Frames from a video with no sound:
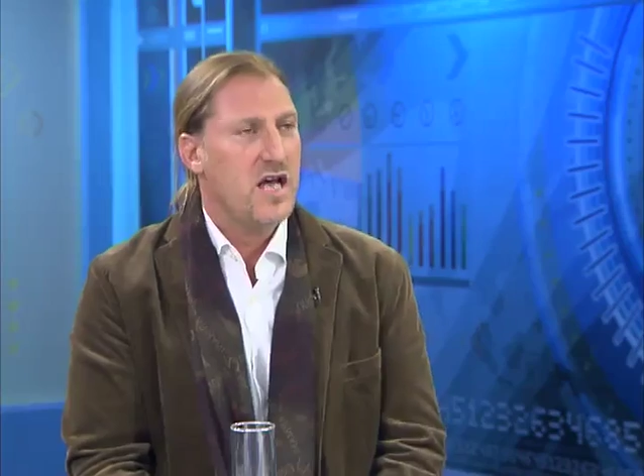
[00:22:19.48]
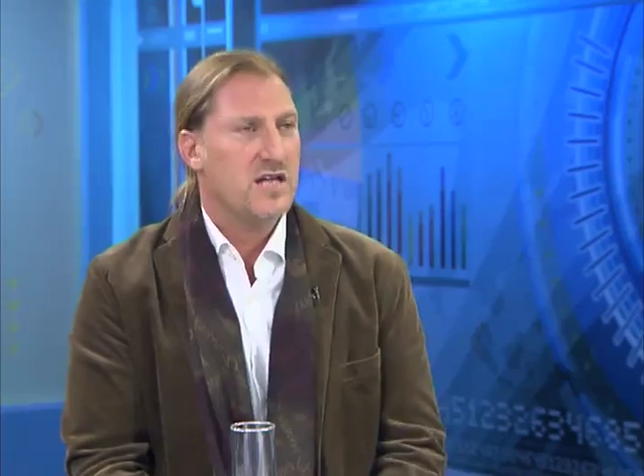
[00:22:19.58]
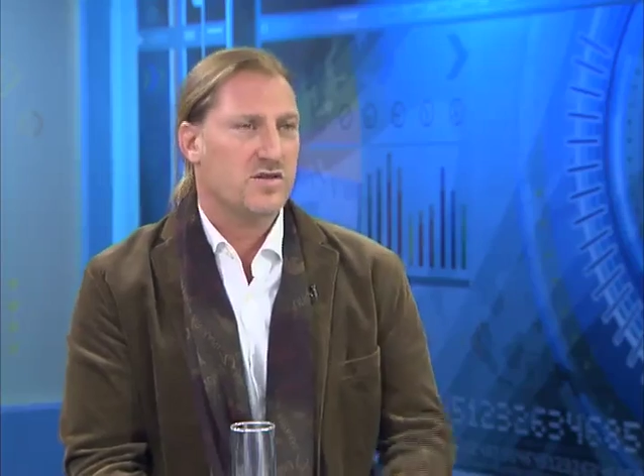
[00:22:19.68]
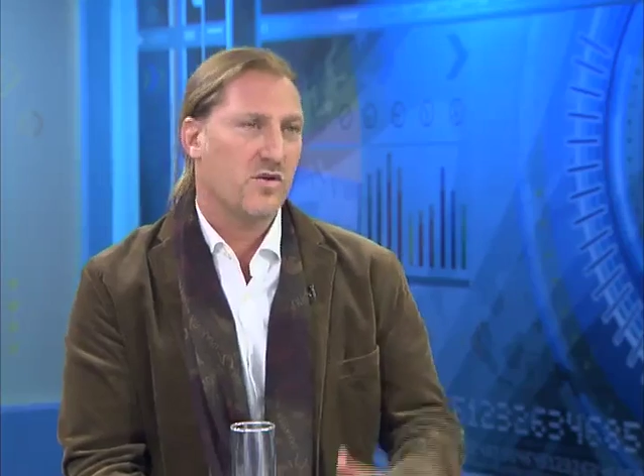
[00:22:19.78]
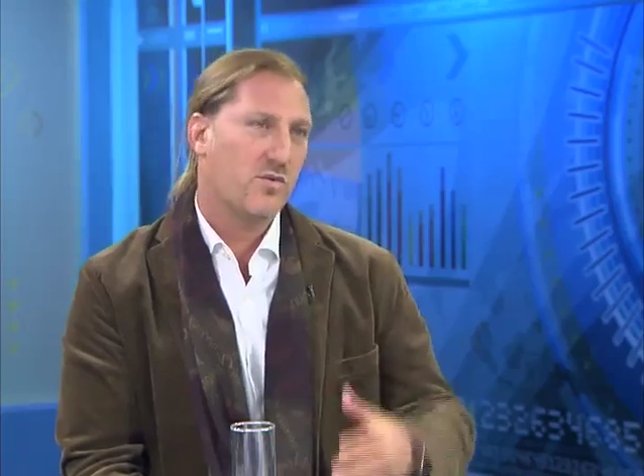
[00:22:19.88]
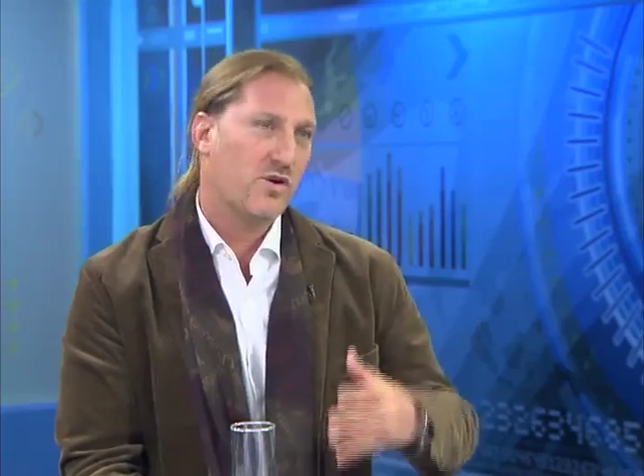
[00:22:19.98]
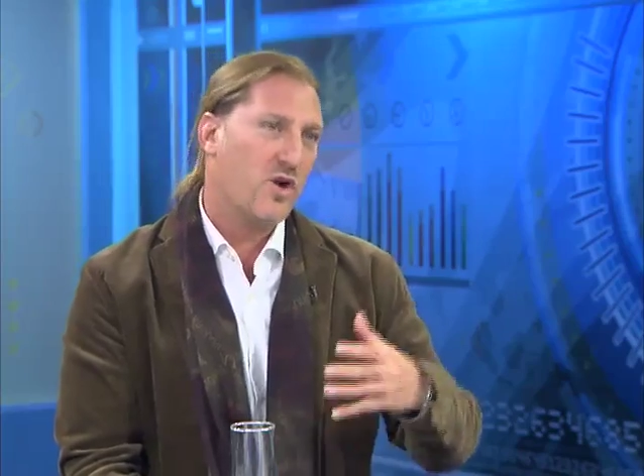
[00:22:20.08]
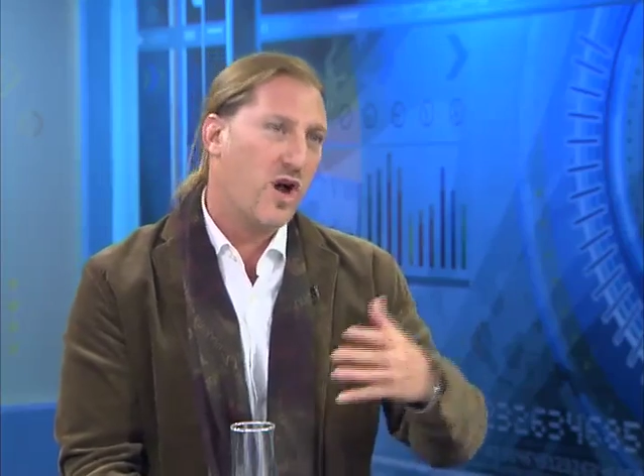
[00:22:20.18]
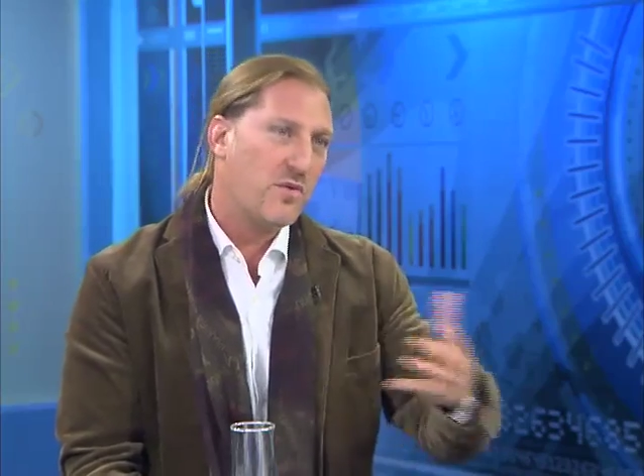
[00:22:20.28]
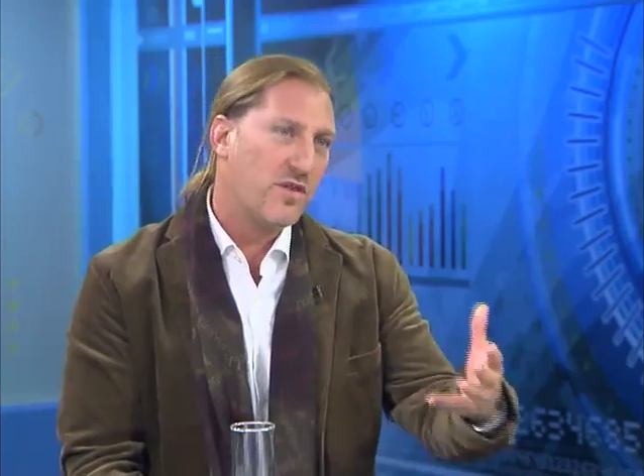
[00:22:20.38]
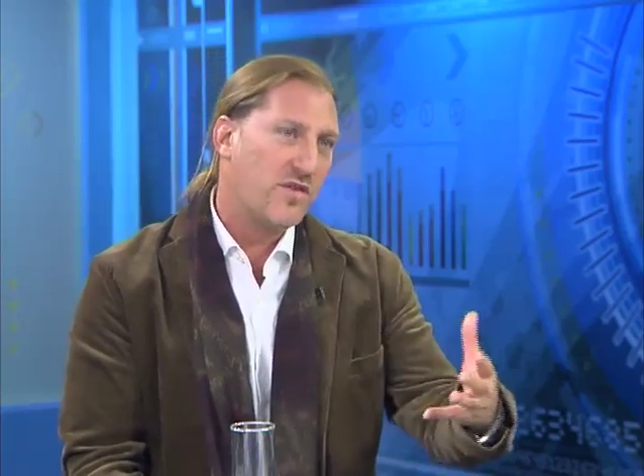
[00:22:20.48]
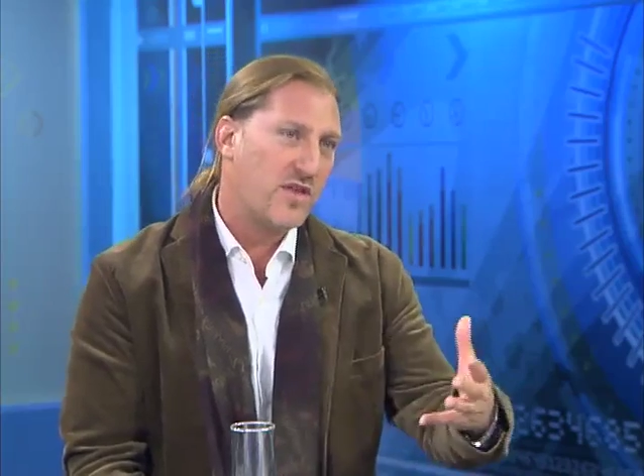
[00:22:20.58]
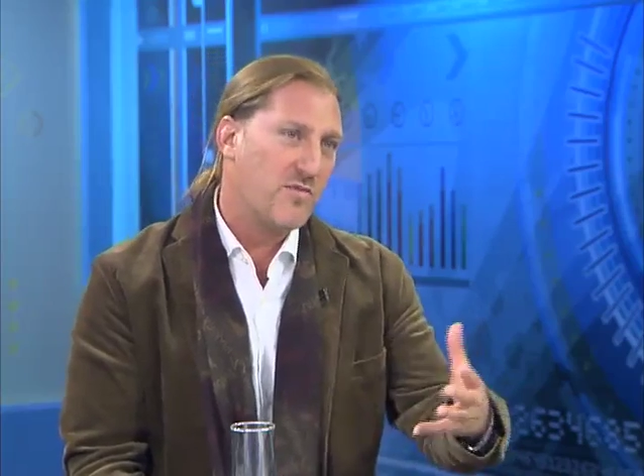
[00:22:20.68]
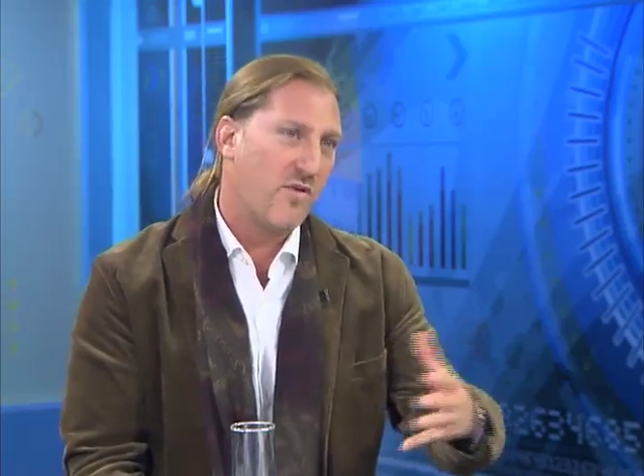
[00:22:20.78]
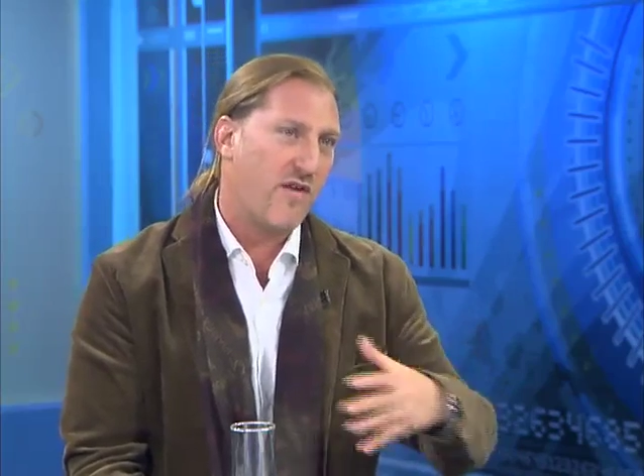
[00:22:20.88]
Yeah, so going with the
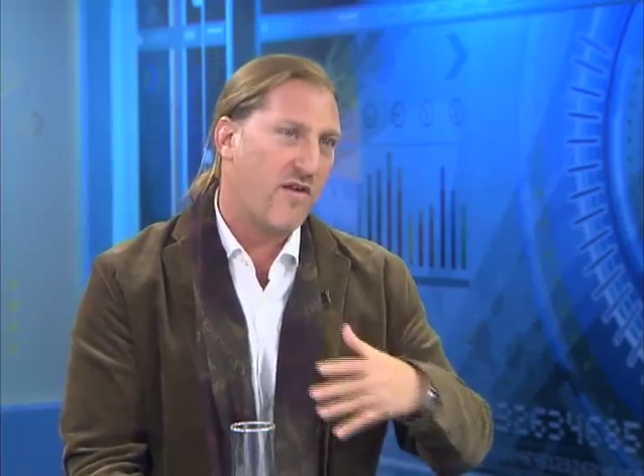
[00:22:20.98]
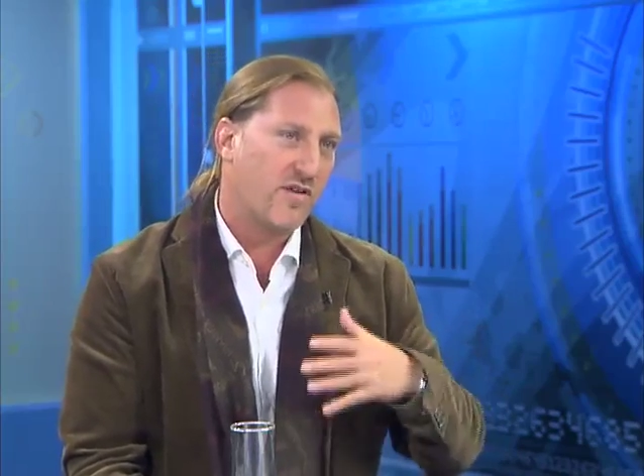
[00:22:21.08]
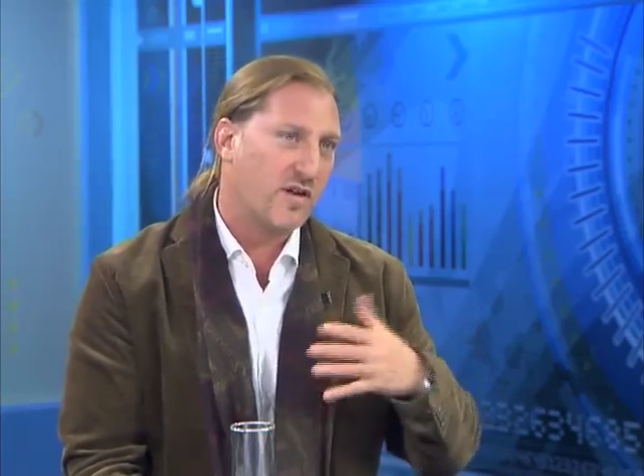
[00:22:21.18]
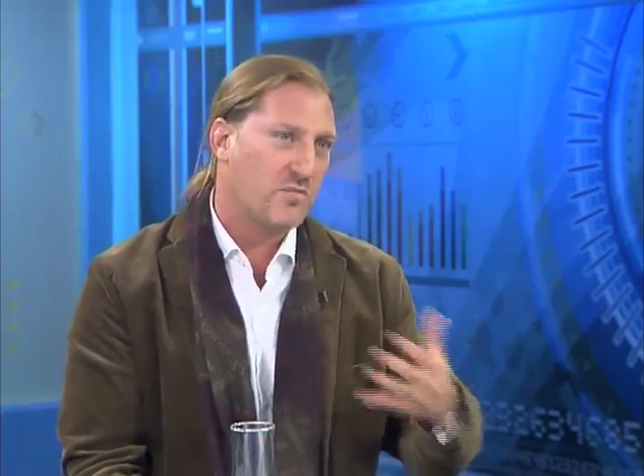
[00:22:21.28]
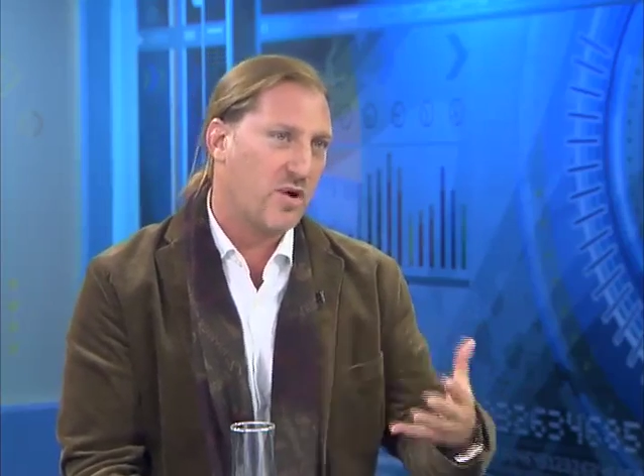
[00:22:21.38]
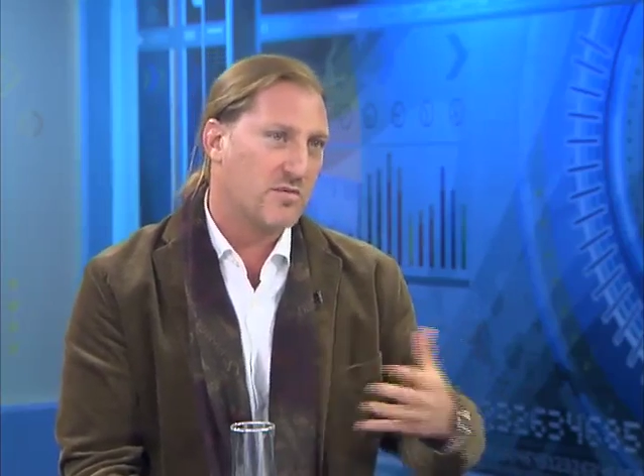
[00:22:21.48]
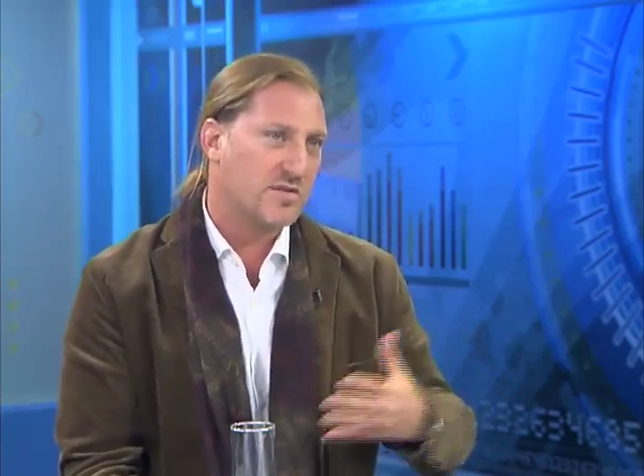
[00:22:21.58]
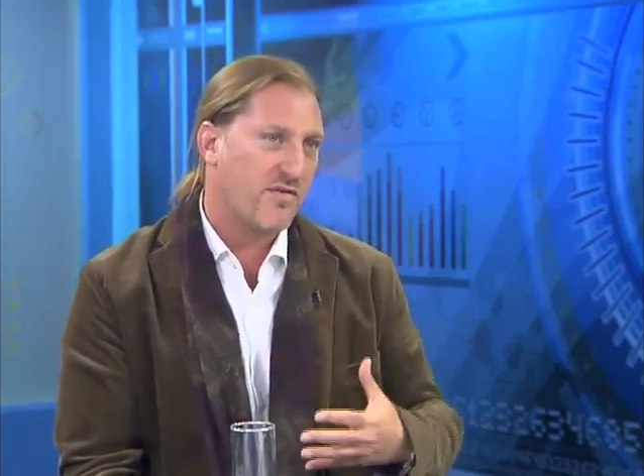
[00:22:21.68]
theme of African problems,